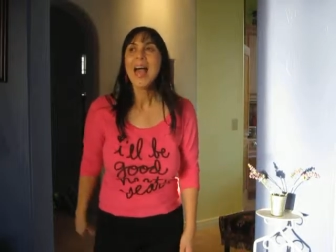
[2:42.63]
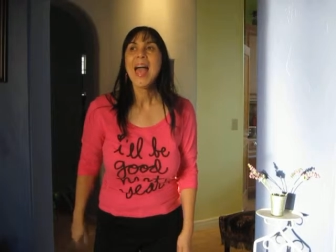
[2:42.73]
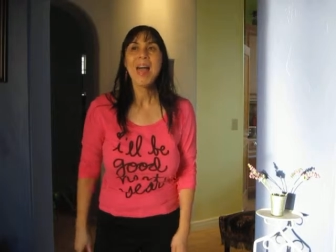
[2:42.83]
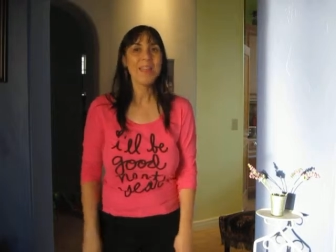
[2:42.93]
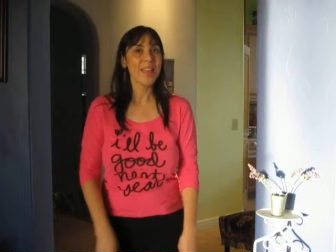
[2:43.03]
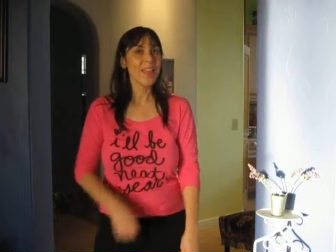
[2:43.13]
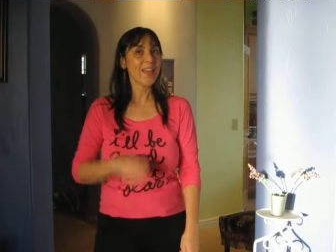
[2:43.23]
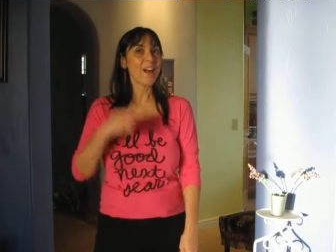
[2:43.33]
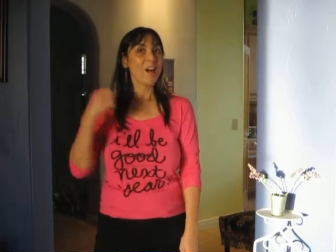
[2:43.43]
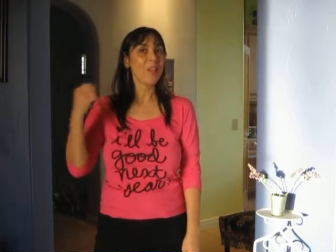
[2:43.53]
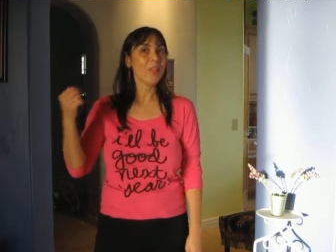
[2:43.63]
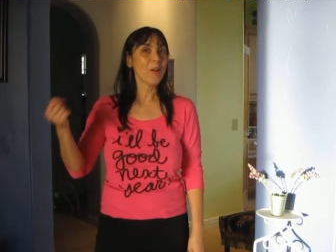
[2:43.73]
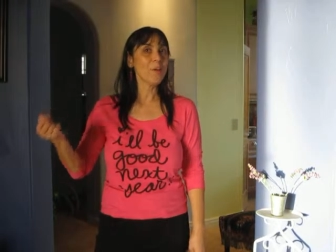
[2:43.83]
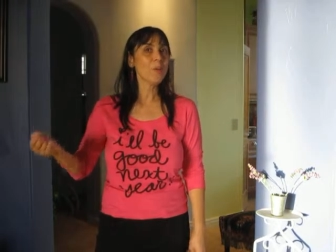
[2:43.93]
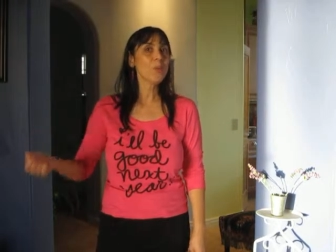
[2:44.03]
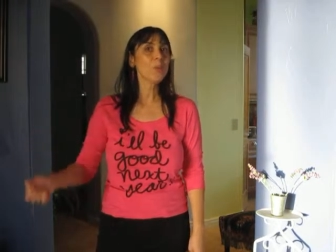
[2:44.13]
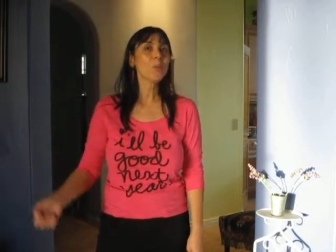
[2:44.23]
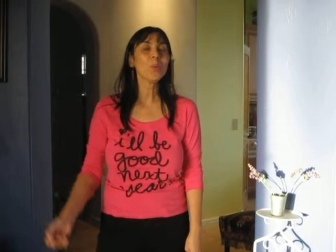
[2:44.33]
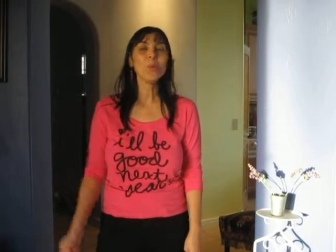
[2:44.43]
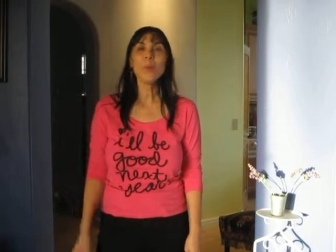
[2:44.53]
And then I'll thumb
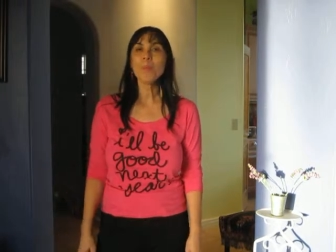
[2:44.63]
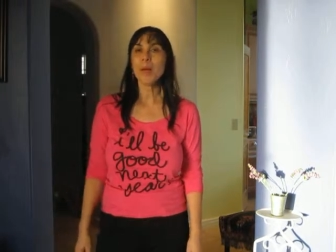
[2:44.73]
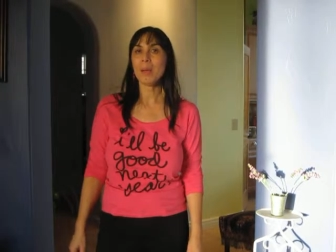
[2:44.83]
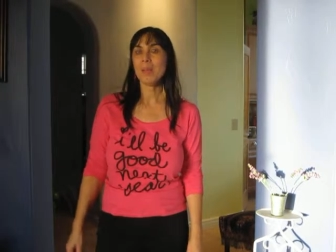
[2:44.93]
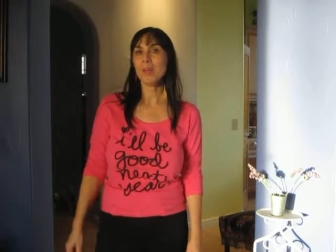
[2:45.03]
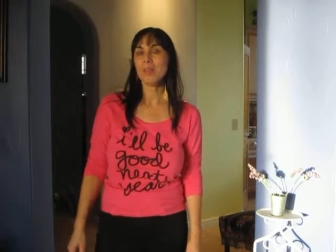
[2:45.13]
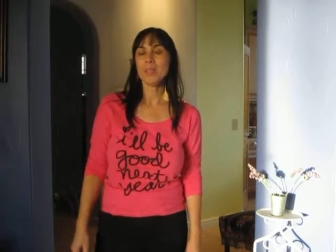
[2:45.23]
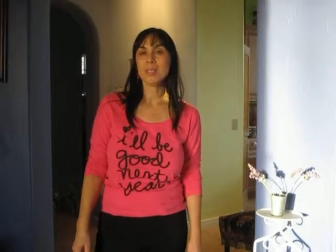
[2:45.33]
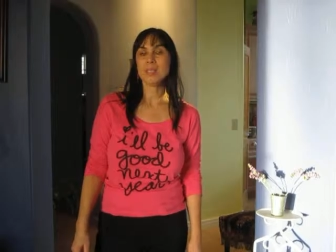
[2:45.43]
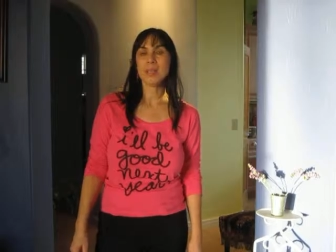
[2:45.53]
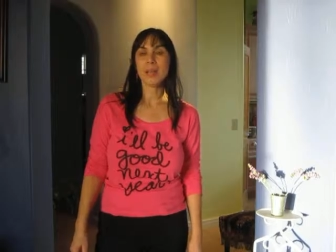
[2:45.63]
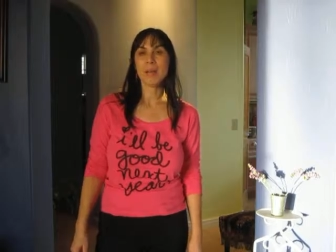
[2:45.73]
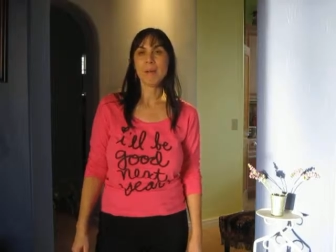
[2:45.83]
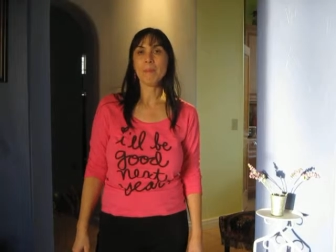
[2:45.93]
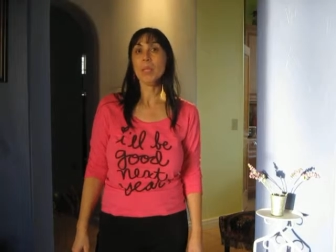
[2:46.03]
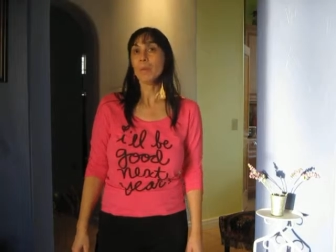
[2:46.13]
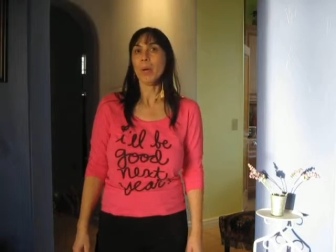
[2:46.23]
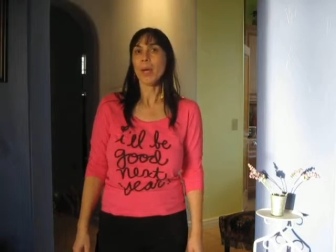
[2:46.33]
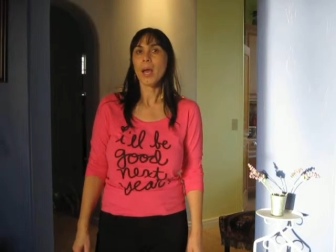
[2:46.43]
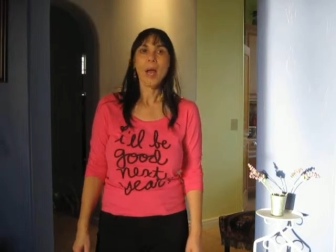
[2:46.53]
through my previous lookbook,
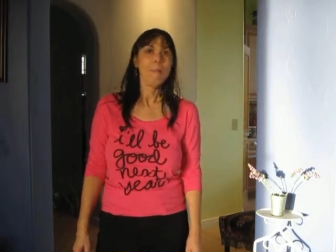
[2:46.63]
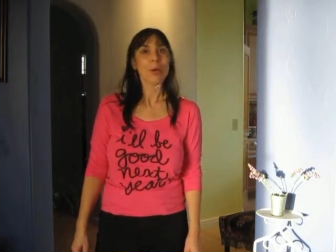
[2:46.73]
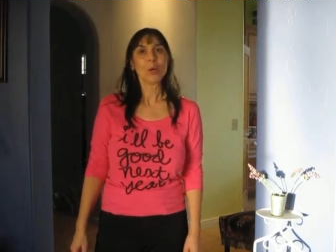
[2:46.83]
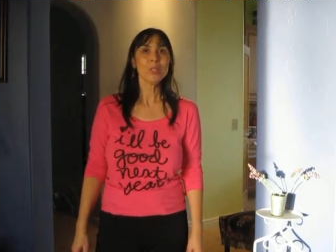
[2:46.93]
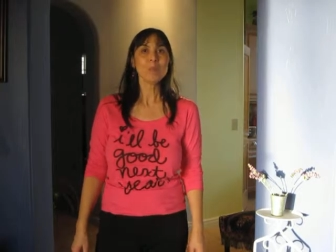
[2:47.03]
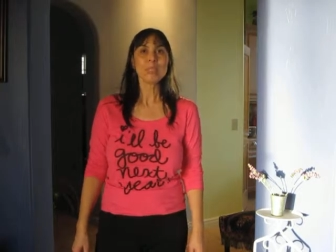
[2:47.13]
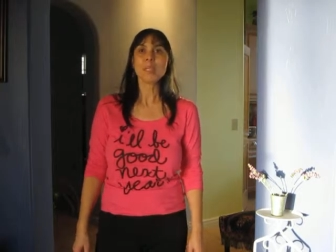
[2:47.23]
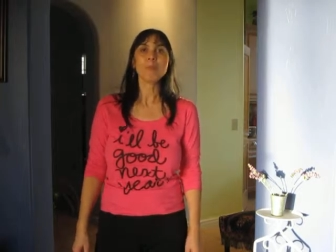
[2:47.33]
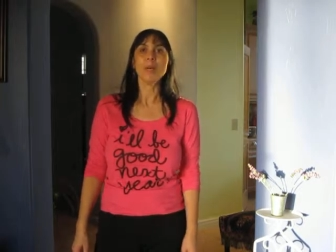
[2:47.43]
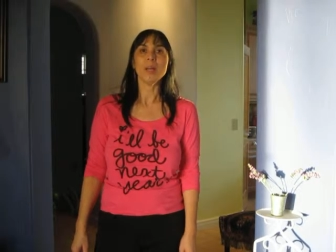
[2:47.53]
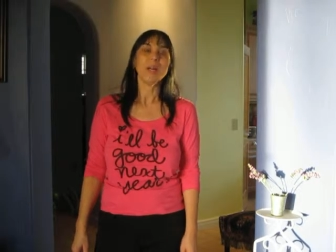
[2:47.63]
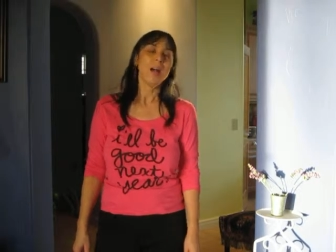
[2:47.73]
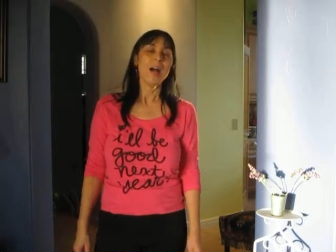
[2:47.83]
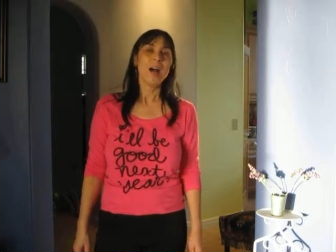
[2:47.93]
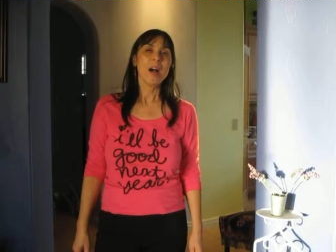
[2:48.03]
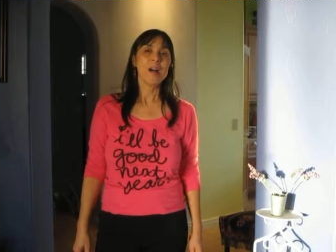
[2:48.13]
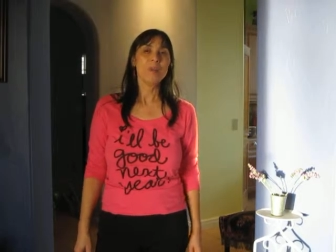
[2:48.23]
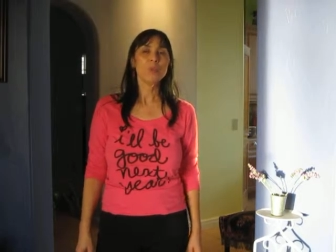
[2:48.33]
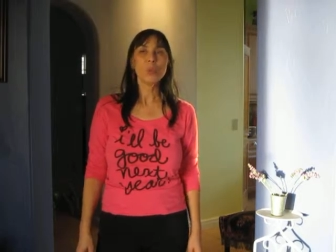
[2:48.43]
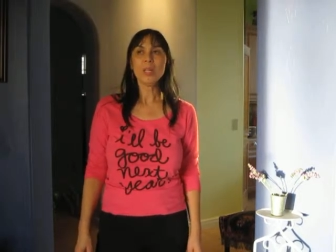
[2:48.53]
my Christmas lookbook.
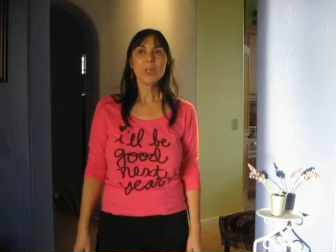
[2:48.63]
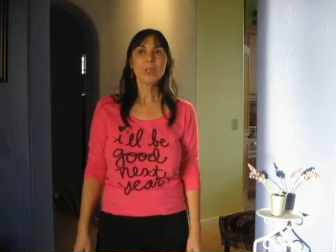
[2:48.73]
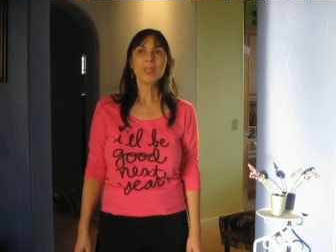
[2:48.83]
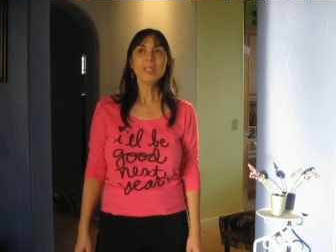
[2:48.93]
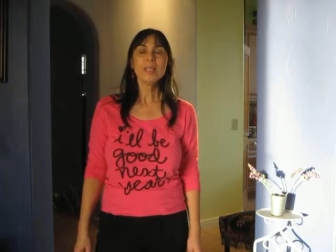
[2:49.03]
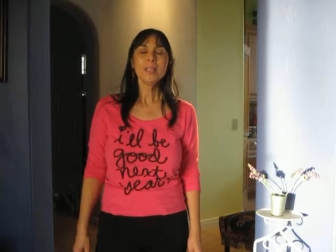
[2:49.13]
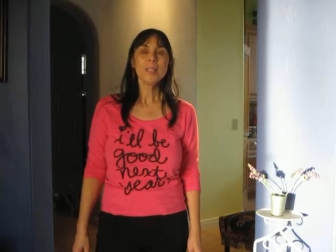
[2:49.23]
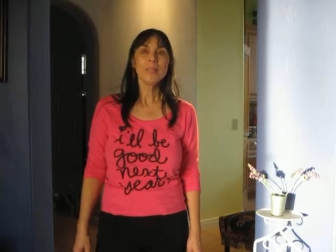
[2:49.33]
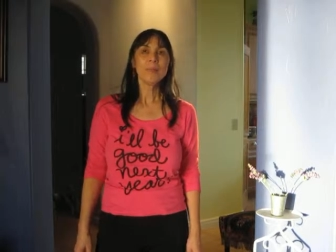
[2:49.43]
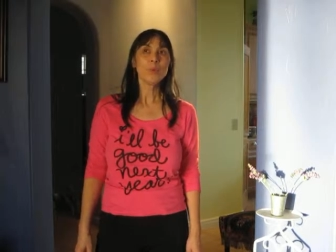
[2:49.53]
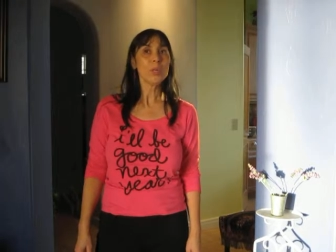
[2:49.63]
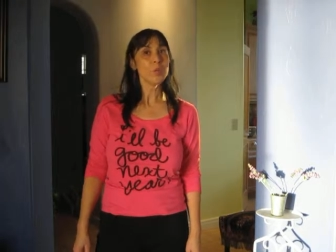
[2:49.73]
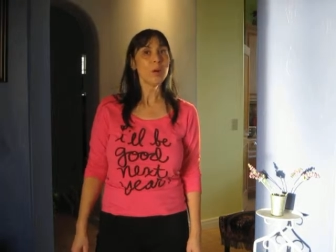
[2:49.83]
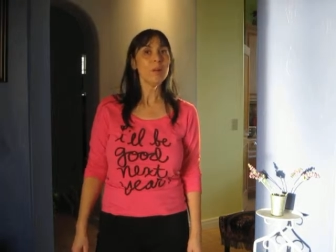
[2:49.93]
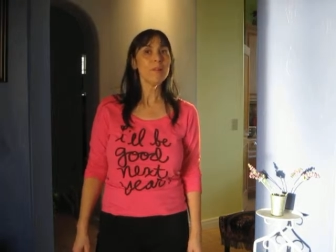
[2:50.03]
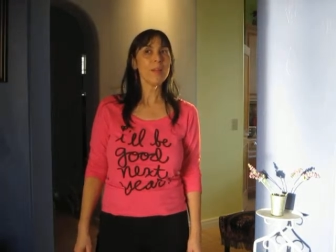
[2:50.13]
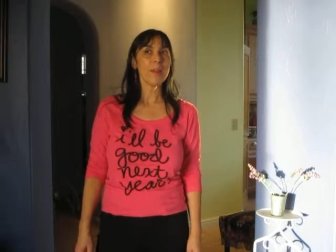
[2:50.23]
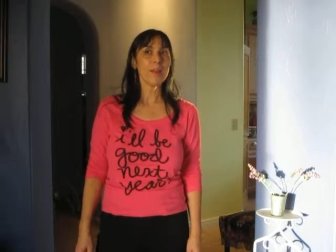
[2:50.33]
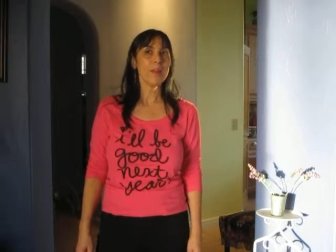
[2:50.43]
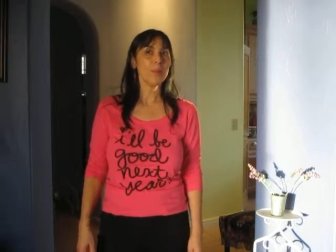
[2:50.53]
2013, 2012, and then